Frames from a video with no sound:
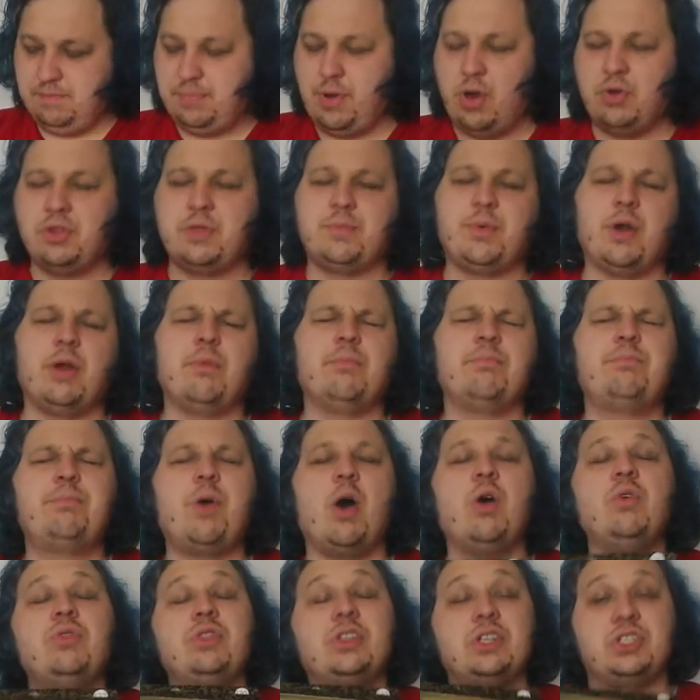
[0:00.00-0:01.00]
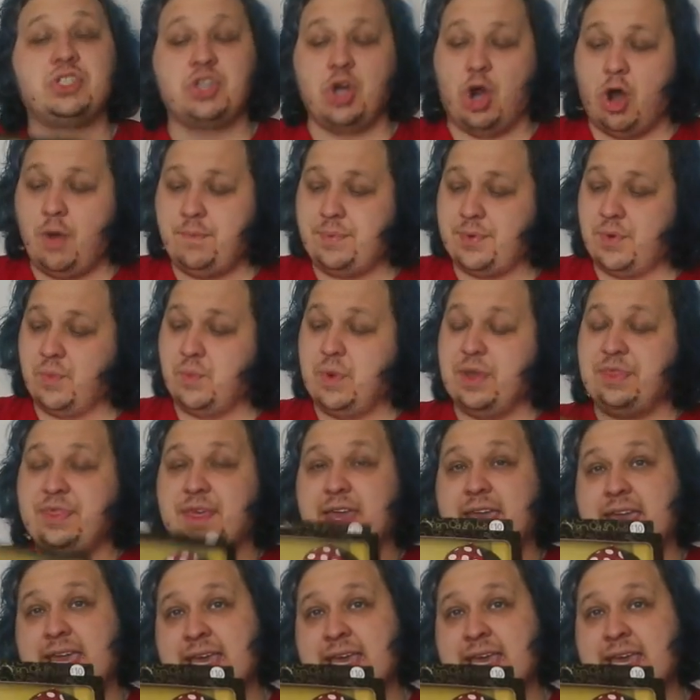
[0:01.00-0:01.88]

bowl at the top with